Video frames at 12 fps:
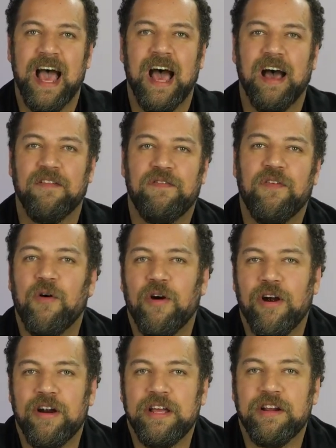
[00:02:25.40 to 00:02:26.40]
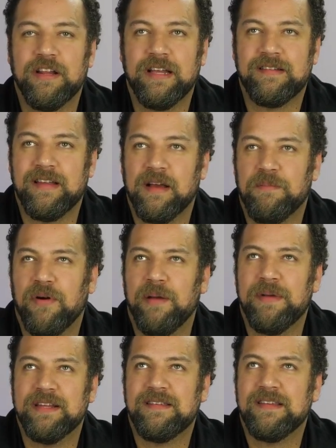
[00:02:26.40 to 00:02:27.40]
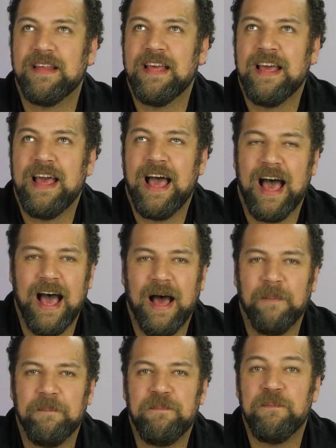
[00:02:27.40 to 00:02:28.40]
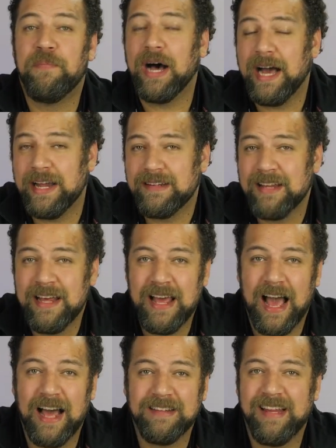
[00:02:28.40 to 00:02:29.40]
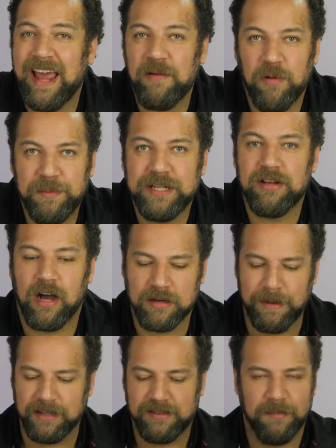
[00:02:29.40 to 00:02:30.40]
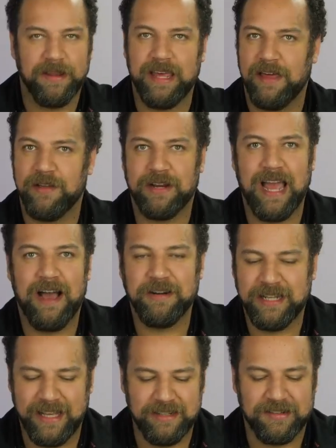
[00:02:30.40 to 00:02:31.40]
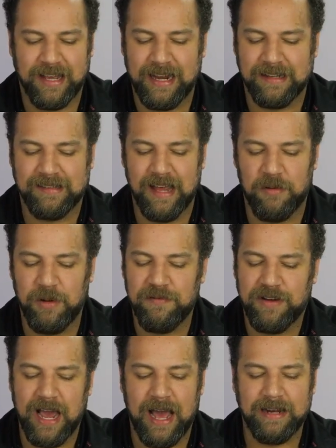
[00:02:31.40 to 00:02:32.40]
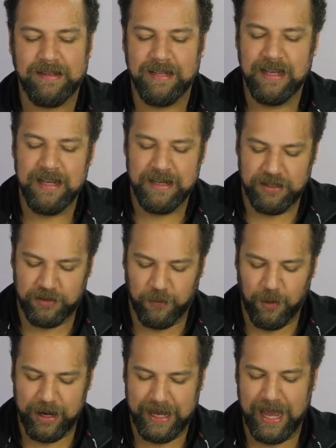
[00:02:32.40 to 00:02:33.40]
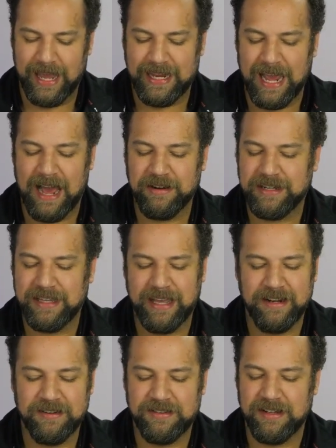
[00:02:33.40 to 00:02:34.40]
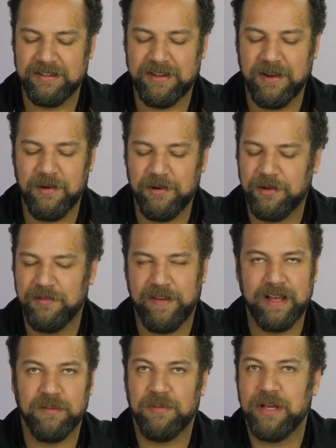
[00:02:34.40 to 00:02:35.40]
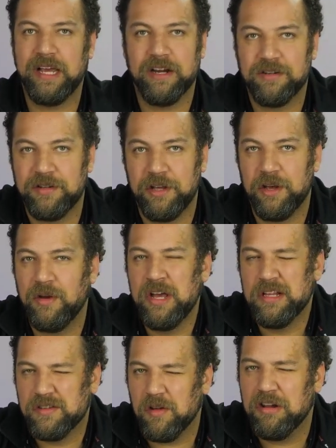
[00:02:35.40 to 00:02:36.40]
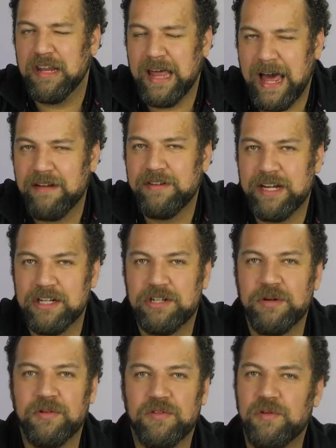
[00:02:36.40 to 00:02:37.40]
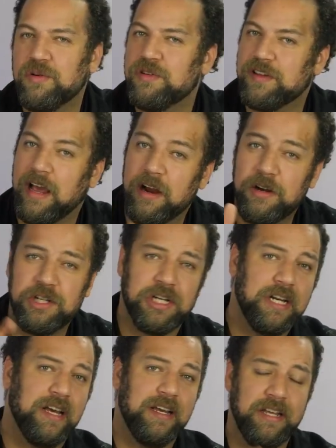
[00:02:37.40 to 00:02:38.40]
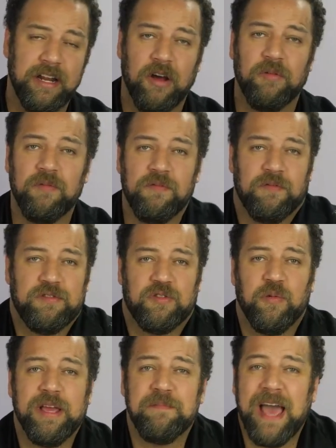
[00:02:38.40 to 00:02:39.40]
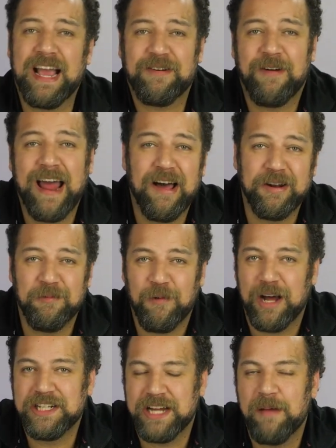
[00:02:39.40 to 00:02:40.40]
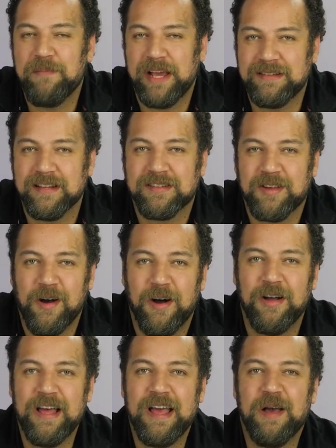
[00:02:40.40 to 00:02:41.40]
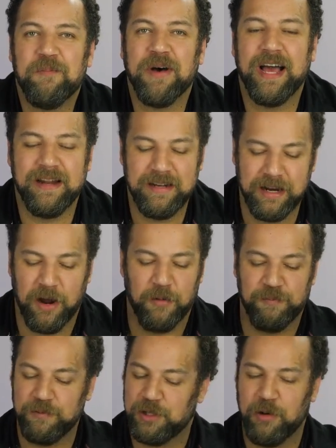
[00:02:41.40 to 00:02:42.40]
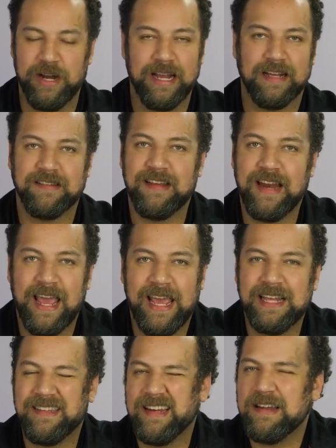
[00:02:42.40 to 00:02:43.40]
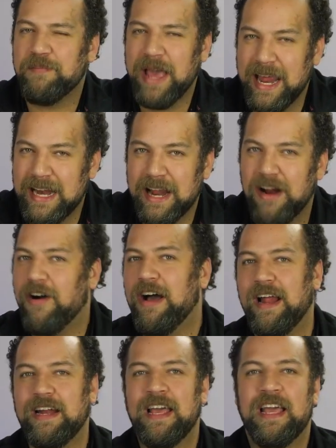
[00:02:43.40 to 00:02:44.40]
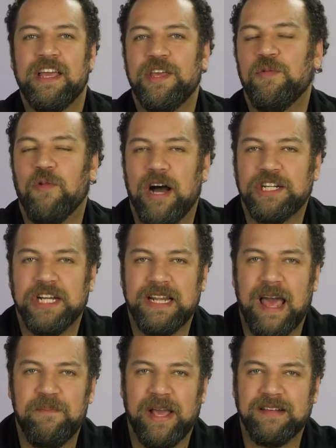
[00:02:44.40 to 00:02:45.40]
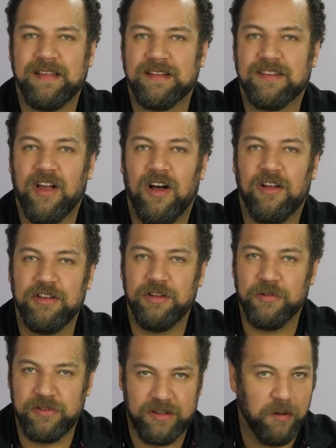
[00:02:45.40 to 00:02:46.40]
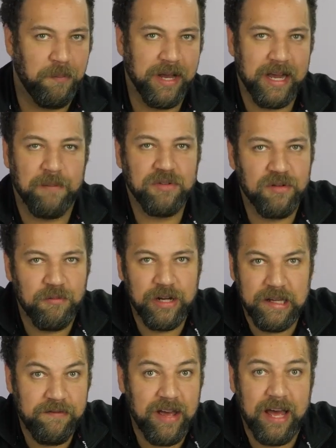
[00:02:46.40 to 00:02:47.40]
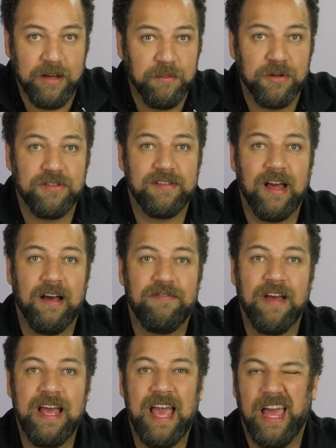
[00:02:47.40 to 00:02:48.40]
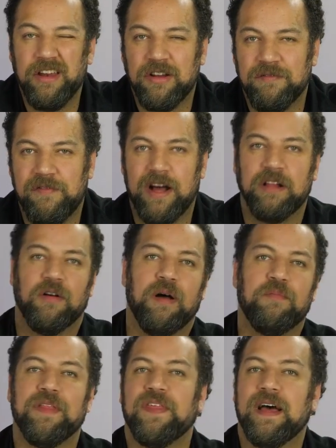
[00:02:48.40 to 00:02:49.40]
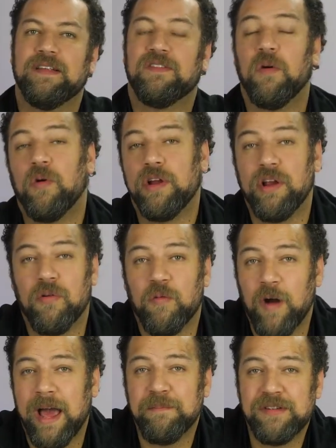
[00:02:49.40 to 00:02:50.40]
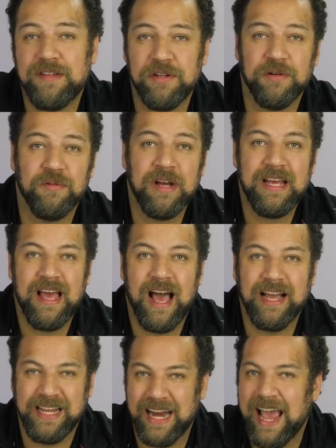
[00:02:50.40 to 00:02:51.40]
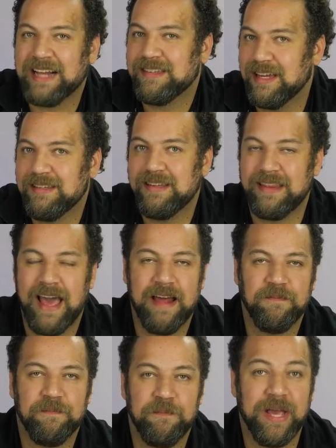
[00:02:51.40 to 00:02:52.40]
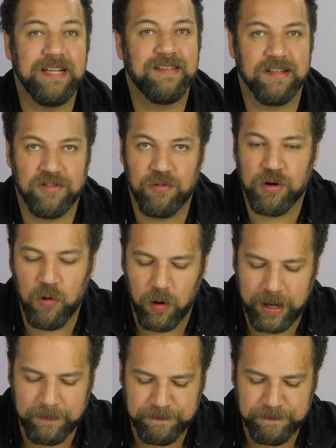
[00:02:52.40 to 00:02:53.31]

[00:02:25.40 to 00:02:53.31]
for your listing appointments. But today we'll be talking about some of the other calculators. Like I said, we've got 28 calculators in total available here to you. So a lot of additional tools. I urge you to, you know, swing back around and watch that basics call. But, you know, joining us today isn't dependent on you watching that basics call. You'll still pick up some really valuable stuff, and you can follow up with us or your rep to get access to that basics recording.